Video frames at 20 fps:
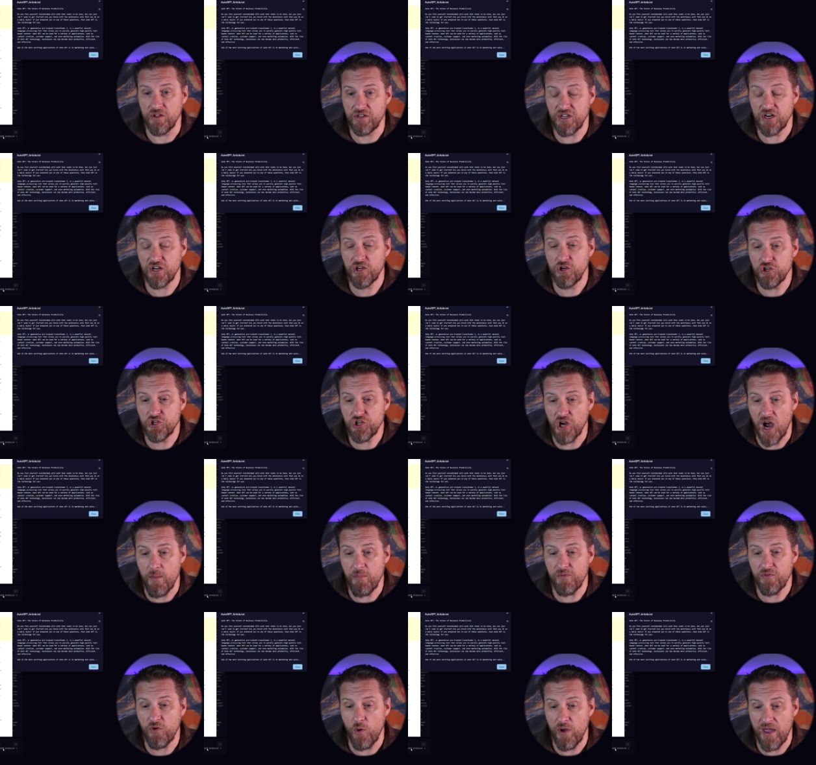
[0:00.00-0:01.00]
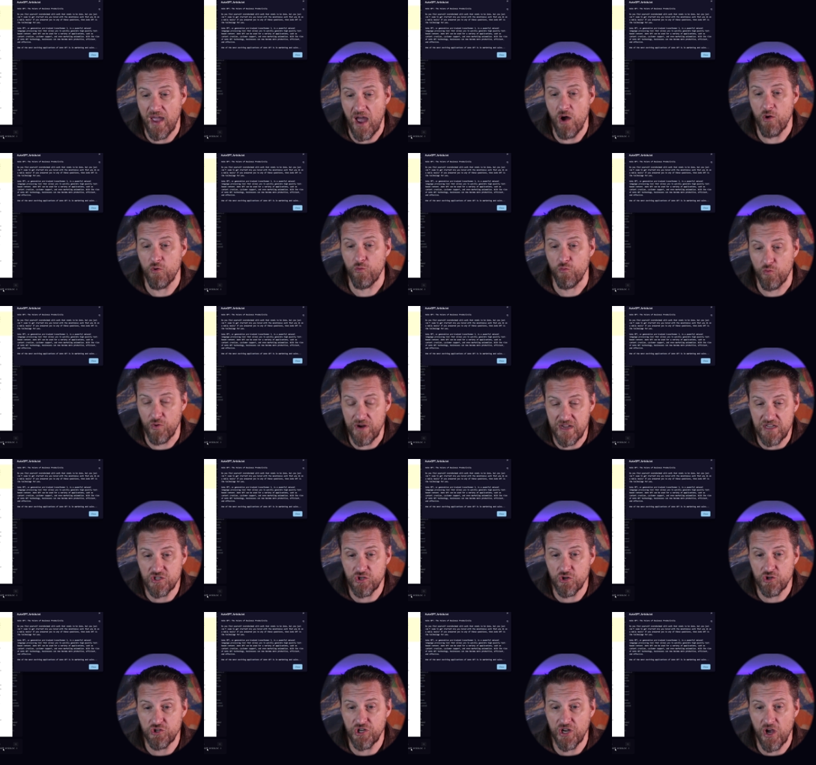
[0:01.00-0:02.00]
It did a good job of going out and
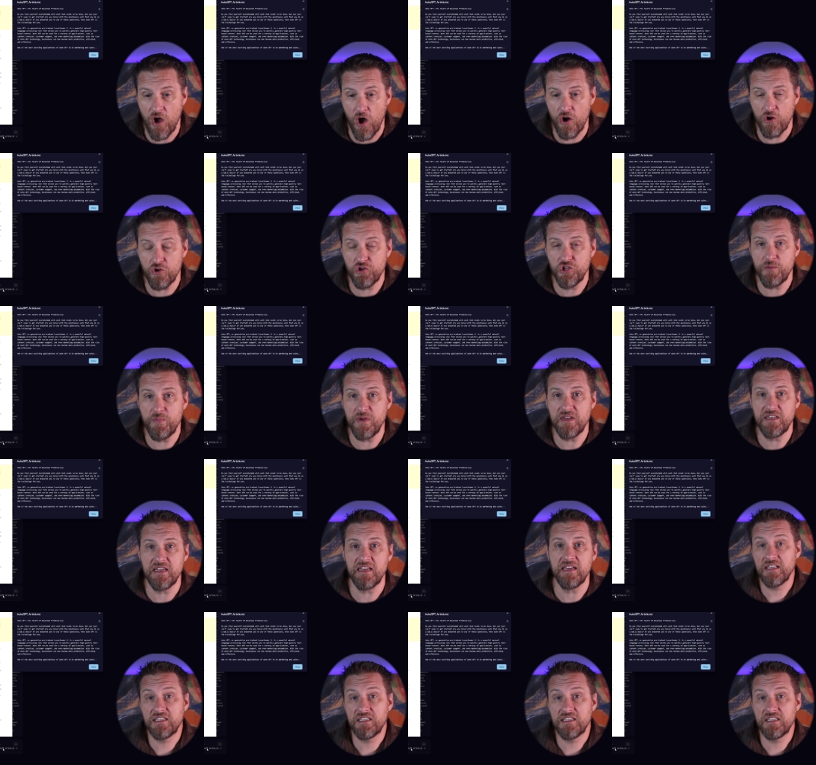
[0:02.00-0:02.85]
researching AutoGPT.